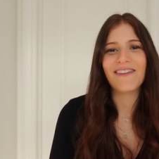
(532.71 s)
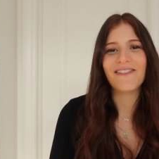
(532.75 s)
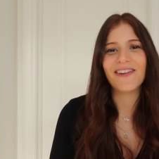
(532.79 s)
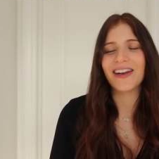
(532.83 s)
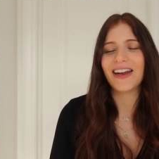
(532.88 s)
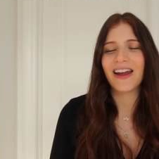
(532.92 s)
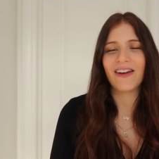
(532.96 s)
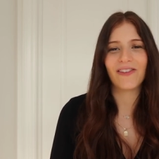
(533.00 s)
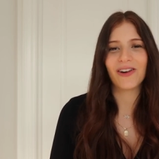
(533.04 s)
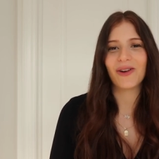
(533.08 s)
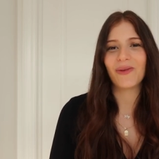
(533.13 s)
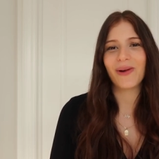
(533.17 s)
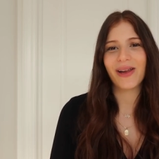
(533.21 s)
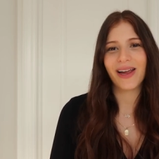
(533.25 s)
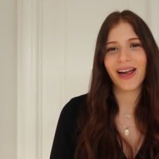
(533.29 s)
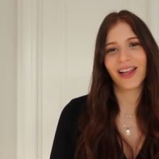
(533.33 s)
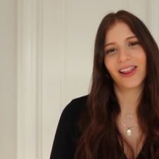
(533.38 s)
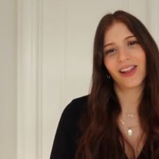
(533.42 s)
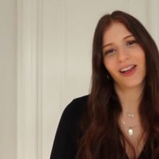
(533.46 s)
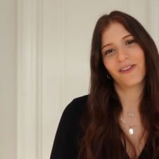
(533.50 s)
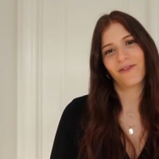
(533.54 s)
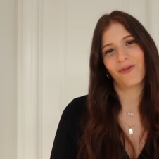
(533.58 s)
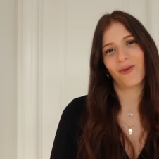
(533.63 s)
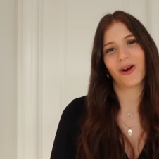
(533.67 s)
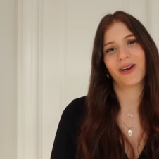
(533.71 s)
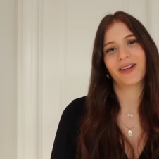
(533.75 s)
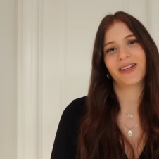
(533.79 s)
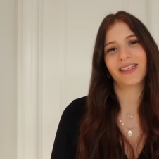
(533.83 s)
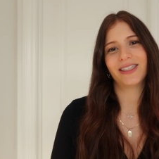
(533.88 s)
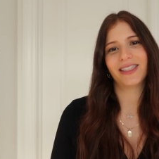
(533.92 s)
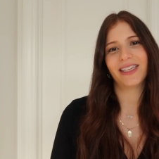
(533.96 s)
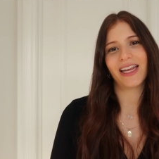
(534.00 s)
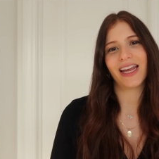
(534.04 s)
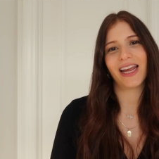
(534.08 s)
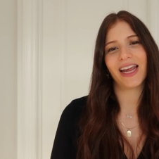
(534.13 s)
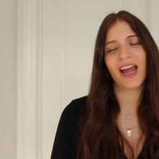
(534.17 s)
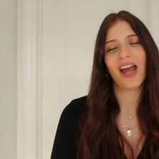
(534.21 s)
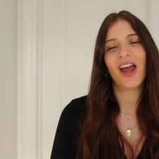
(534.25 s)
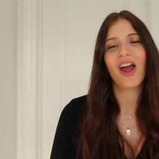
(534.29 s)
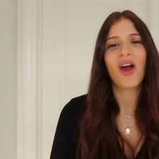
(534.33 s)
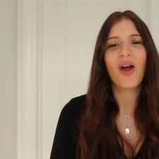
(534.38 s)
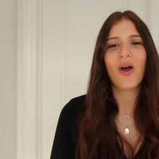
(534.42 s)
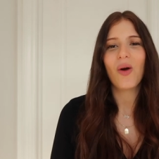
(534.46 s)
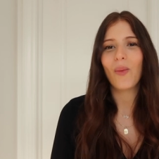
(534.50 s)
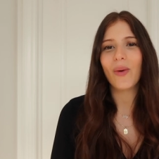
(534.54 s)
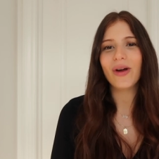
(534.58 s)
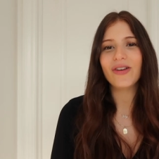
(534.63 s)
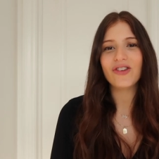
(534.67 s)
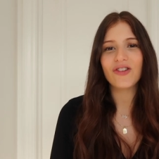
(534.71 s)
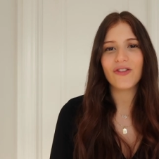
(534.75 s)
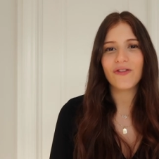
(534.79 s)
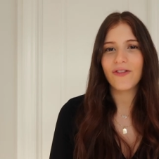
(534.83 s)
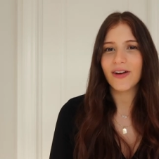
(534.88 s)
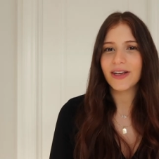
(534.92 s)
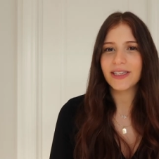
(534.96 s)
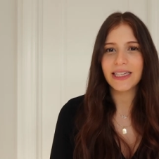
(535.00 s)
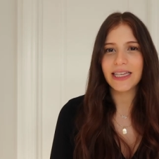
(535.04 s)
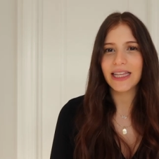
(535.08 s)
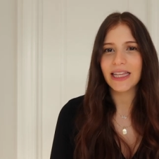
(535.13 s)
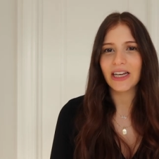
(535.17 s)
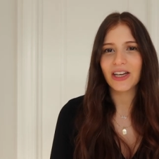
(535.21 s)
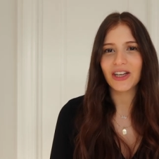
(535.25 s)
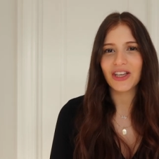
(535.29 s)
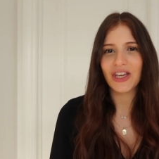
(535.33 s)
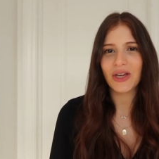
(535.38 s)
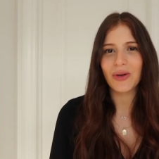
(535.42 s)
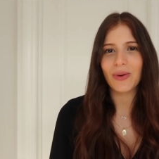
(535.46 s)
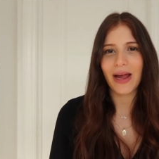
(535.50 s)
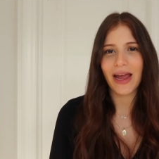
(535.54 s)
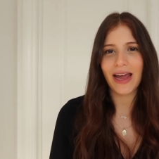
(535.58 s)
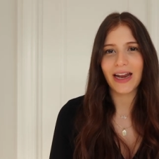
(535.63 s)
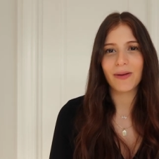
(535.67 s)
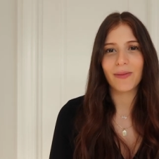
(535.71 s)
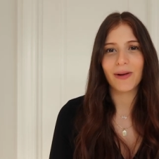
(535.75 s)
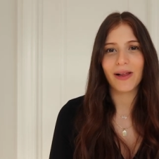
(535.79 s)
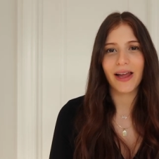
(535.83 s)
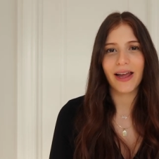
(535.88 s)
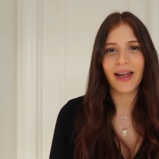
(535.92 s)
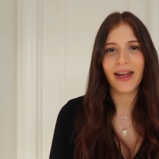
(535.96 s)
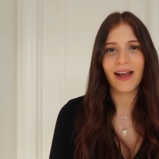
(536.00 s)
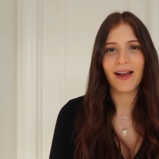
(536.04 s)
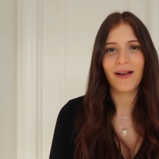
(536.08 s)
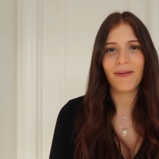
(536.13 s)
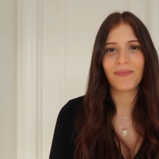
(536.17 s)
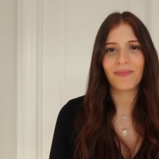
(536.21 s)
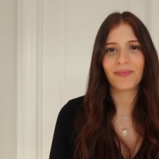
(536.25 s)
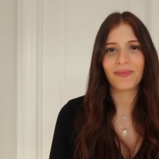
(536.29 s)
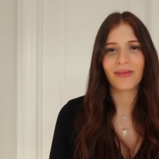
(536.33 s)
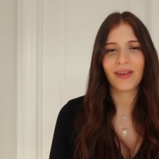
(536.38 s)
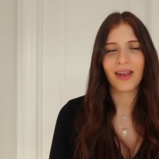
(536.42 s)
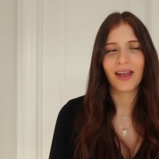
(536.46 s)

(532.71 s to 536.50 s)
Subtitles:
And every week I look forward to seeing which fuzzy little cute animal I am.